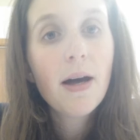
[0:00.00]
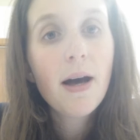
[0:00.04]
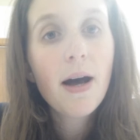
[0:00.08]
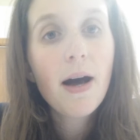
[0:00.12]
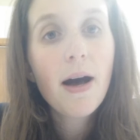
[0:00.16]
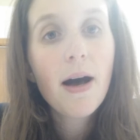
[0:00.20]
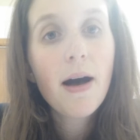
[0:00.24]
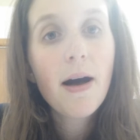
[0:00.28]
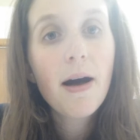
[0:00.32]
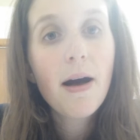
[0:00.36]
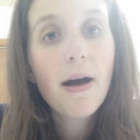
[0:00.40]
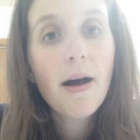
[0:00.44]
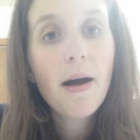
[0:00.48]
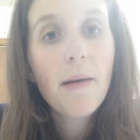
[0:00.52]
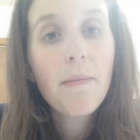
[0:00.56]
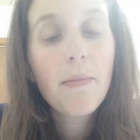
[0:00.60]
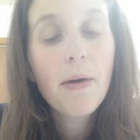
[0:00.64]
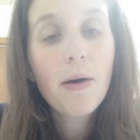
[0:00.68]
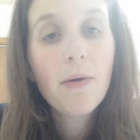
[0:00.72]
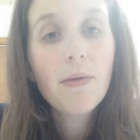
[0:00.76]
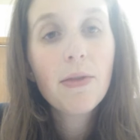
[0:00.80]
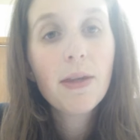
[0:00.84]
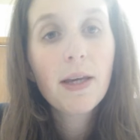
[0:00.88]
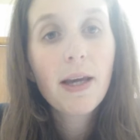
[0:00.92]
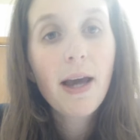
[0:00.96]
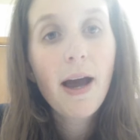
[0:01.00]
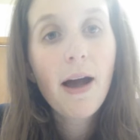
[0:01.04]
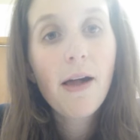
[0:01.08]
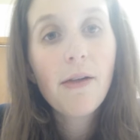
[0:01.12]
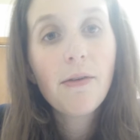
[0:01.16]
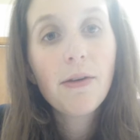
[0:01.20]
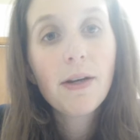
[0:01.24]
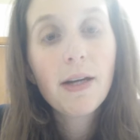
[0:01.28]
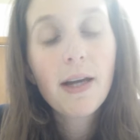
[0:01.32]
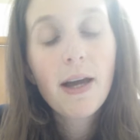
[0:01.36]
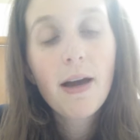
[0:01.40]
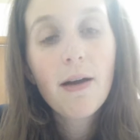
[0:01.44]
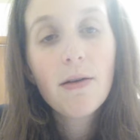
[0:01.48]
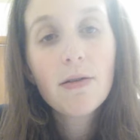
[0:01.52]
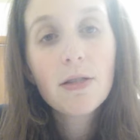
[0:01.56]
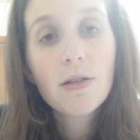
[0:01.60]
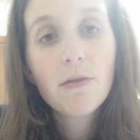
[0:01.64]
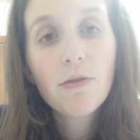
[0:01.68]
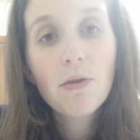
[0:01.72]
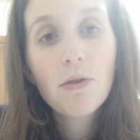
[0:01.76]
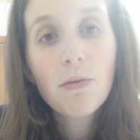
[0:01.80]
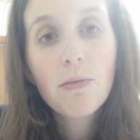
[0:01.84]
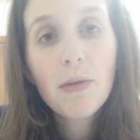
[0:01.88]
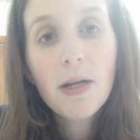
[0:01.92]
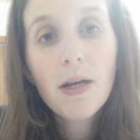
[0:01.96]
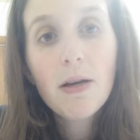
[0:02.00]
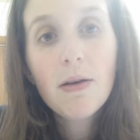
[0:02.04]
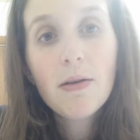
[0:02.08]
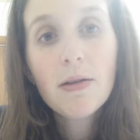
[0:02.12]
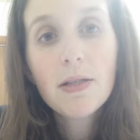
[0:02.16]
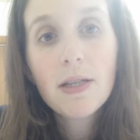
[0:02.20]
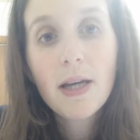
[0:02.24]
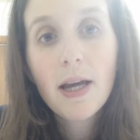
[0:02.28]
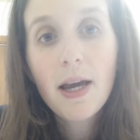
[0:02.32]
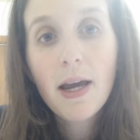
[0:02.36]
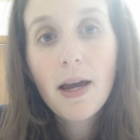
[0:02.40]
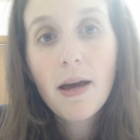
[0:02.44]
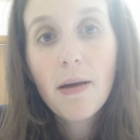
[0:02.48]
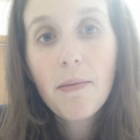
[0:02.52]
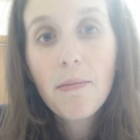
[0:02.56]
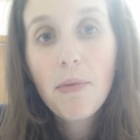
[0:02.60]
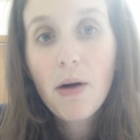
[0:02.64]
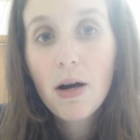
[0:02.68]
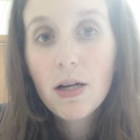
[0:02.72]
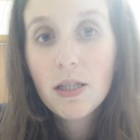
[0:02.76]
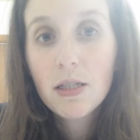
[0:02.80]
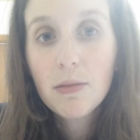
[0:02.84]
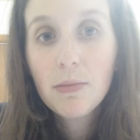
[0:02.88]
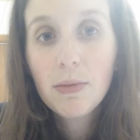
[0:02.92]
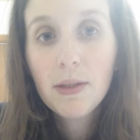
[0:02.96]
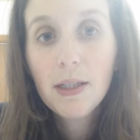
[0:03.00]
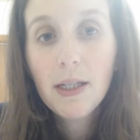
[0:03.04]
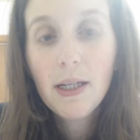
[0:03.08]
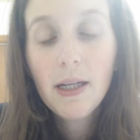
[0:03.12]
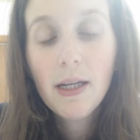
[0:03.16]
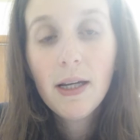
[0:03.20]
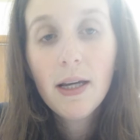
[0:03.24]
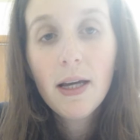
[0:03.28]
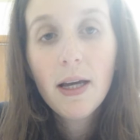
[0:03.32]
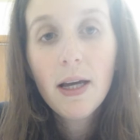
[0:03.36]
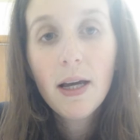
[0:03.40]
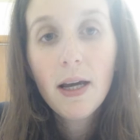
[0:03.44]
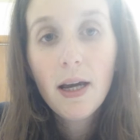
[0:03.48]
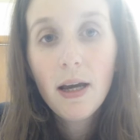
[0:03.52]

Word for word: about the calorie counts of their meals and possibly